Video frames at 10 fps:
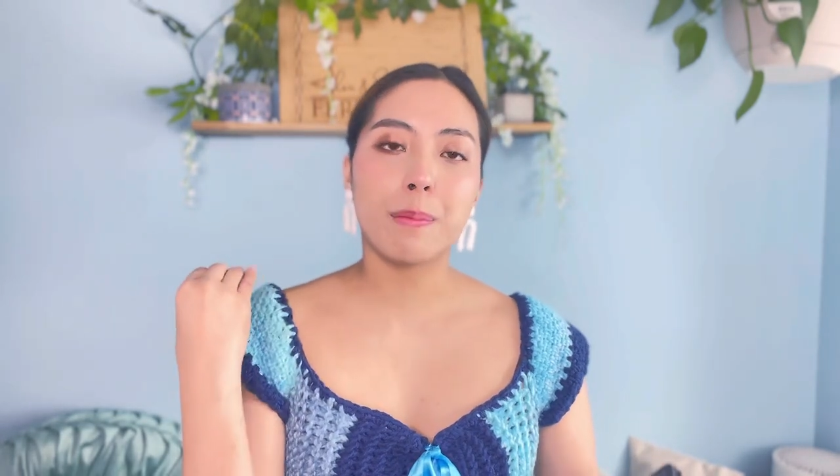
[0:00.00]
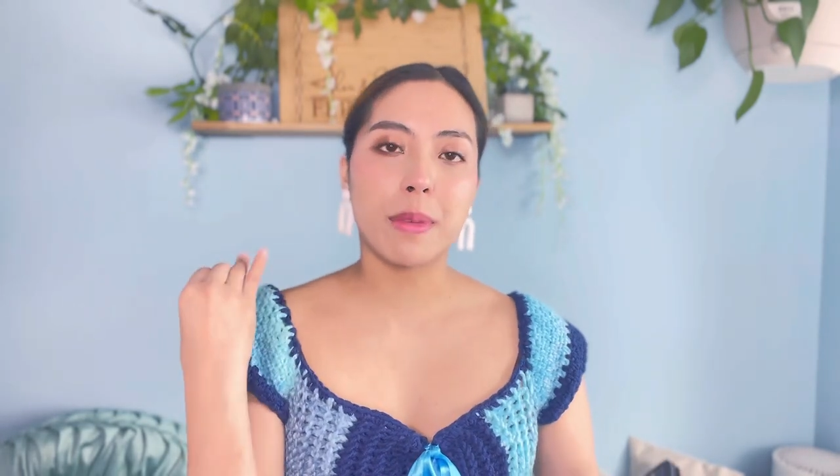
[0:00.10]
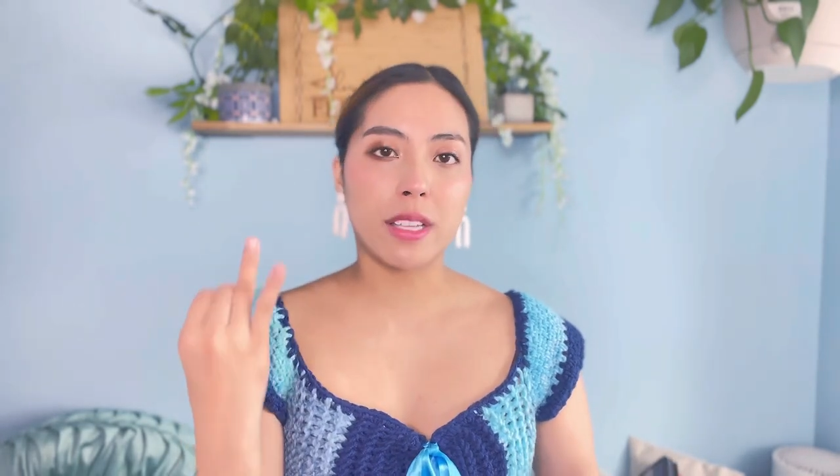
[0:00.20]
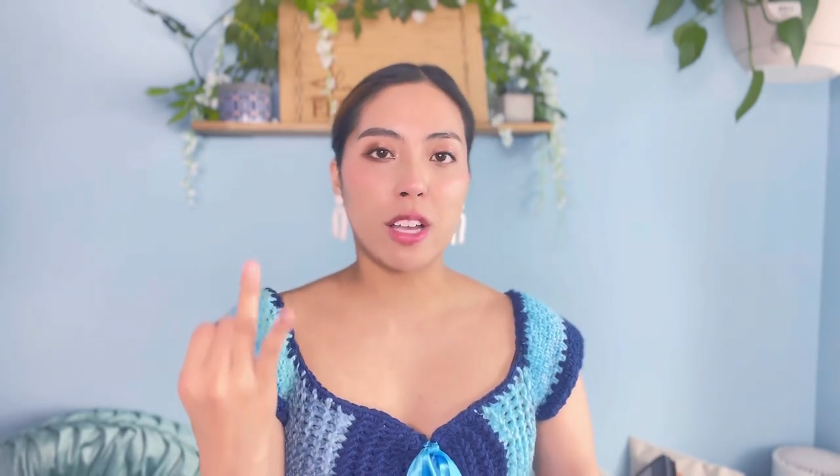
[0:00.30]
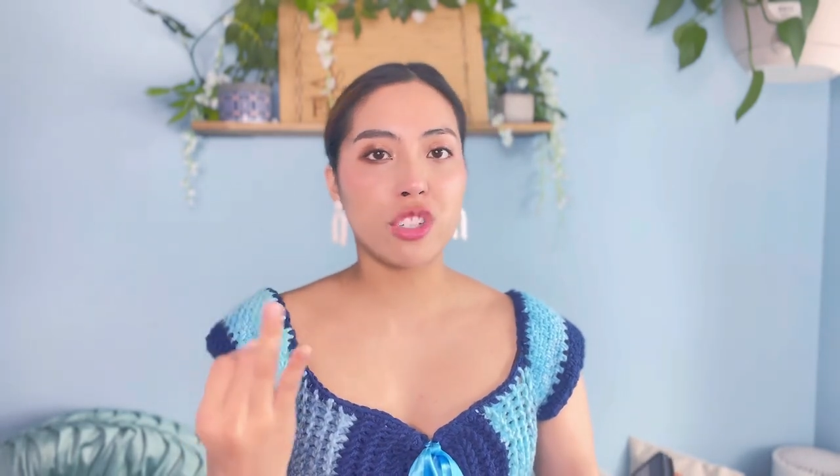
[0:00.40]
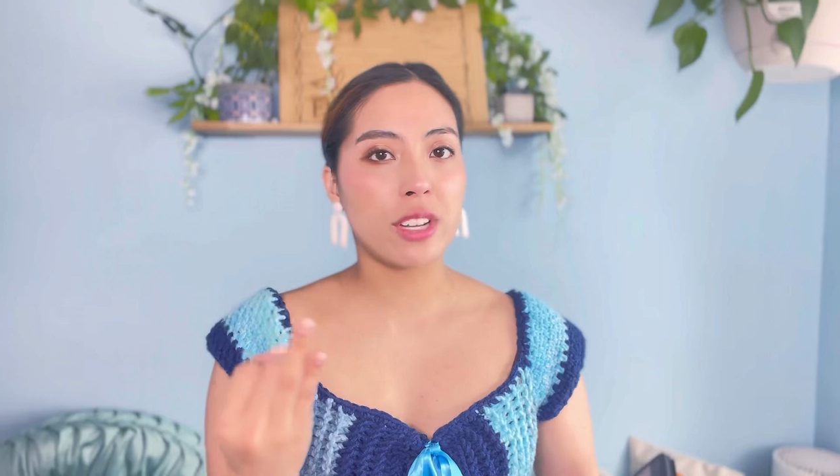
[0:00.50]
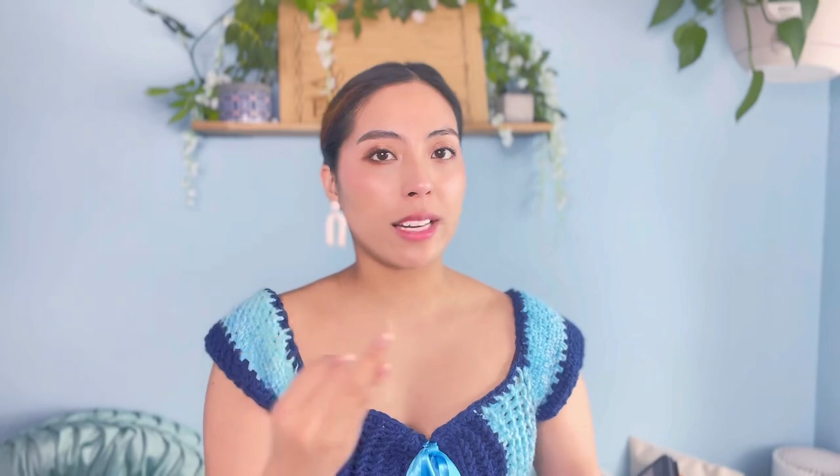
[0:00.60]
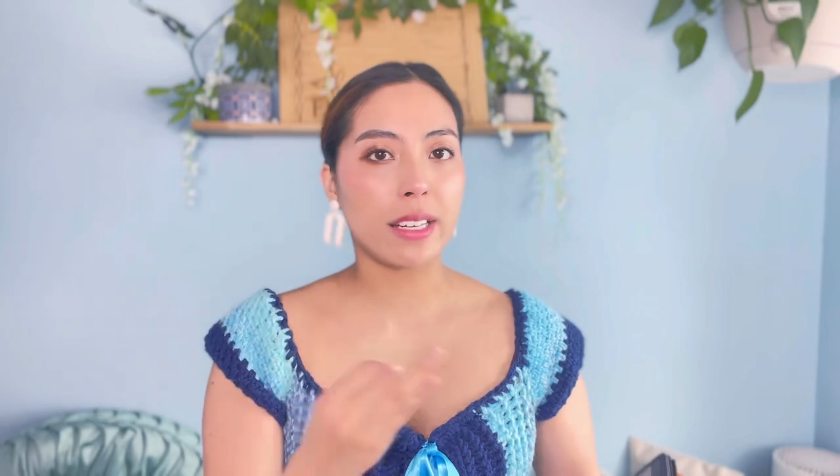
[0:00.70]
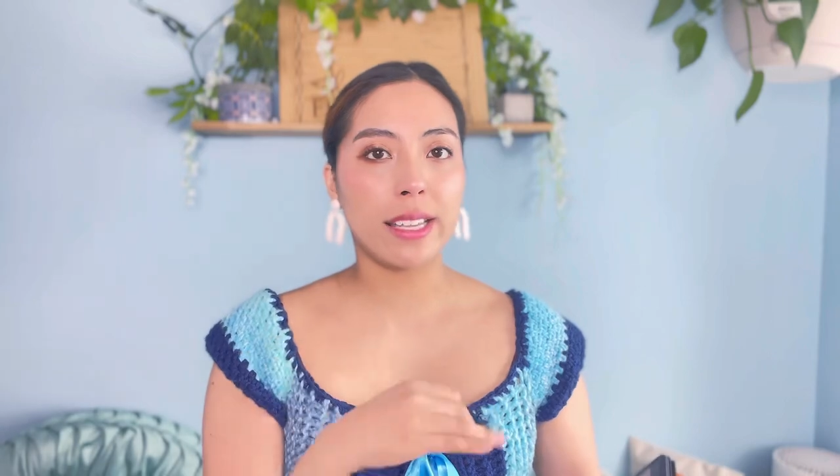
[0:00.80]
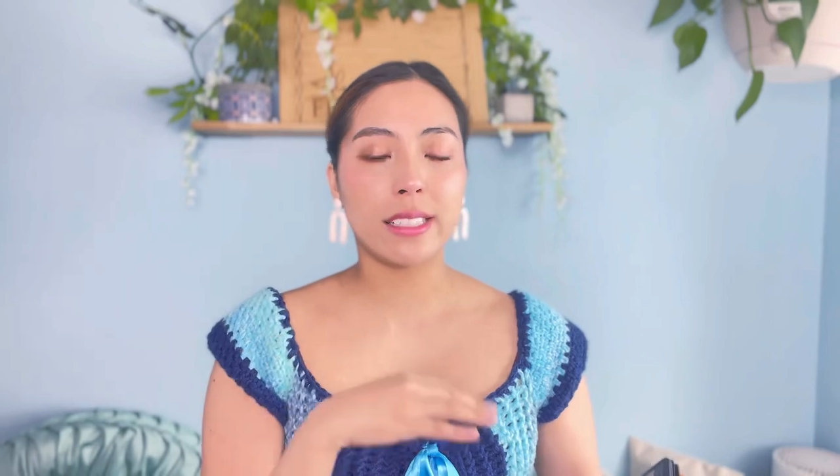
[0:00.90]
massage
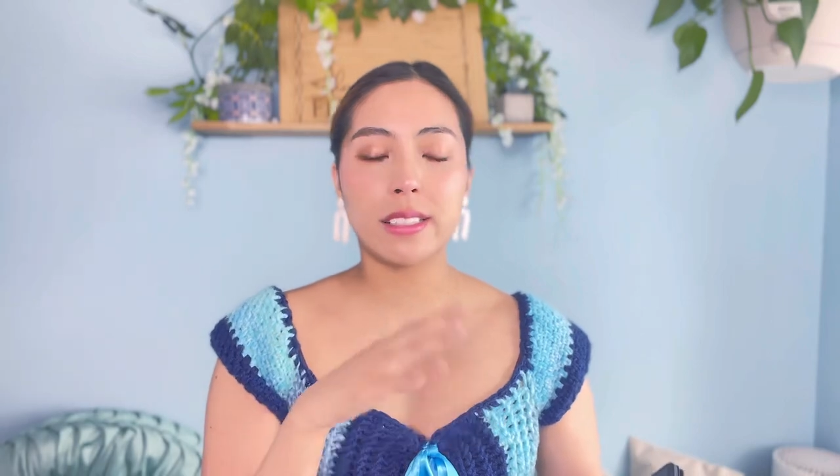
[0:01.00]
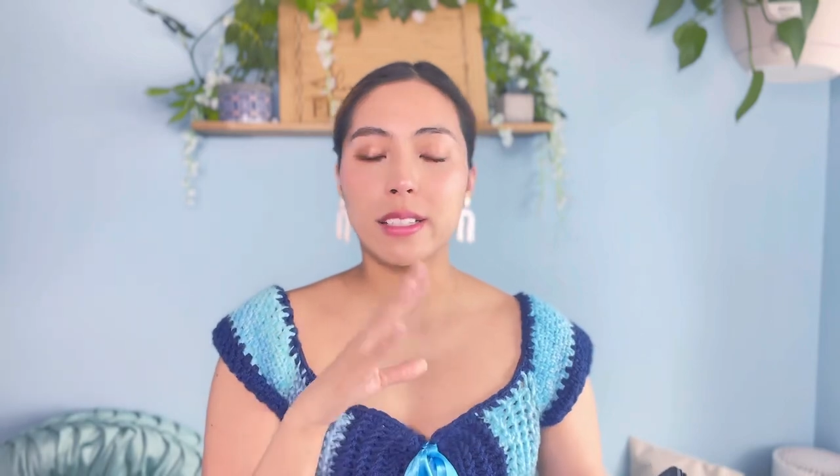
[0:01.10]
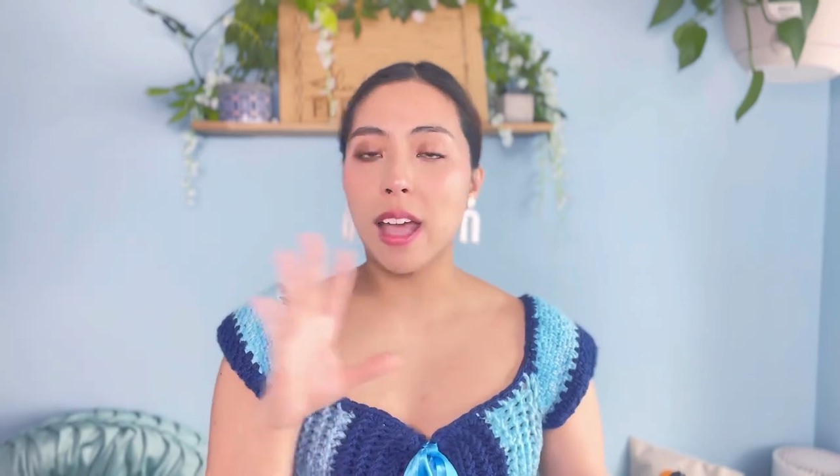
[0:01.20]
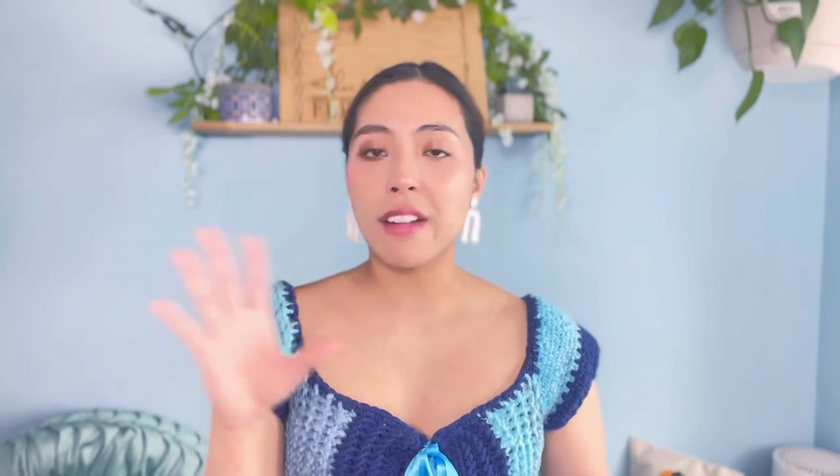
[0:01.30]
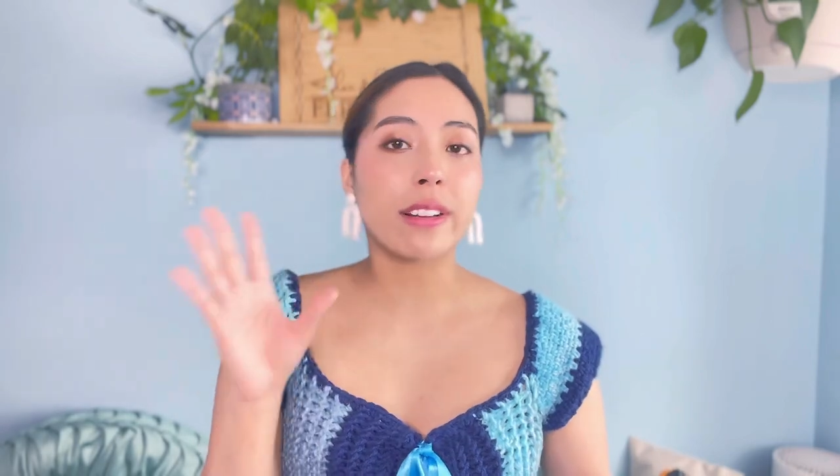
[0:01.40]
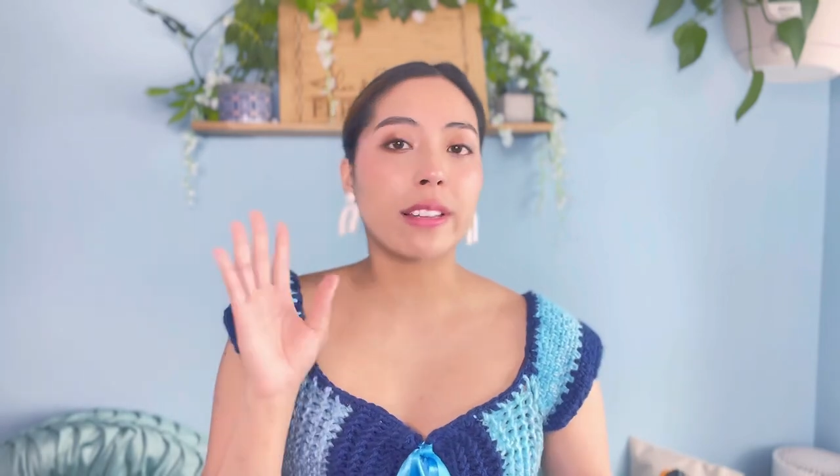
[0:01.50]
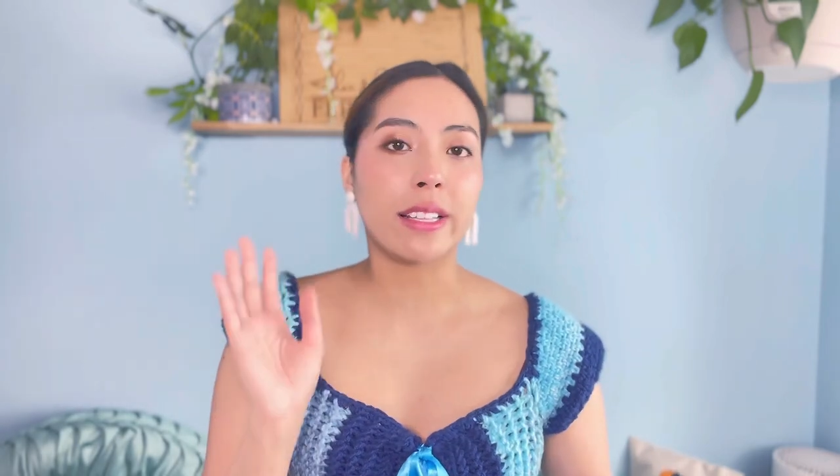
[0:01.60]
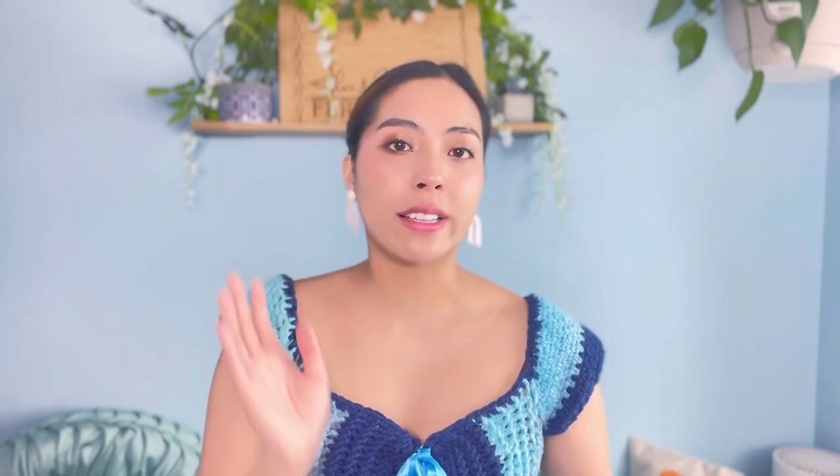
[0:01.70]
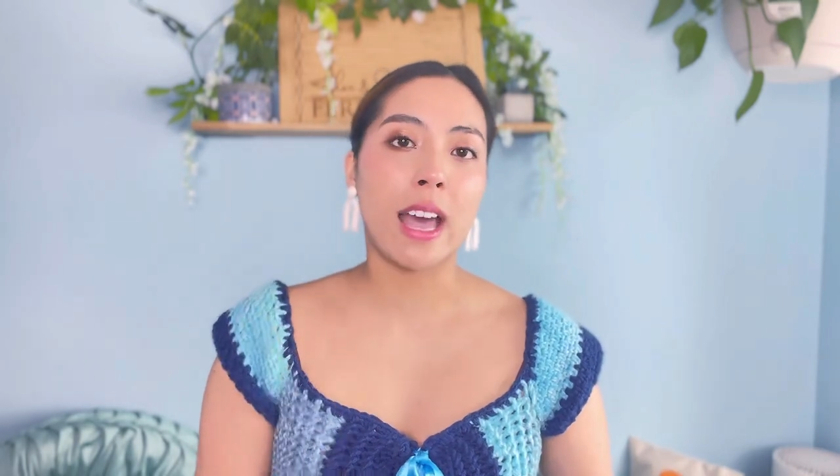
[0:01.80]
techniques, everything.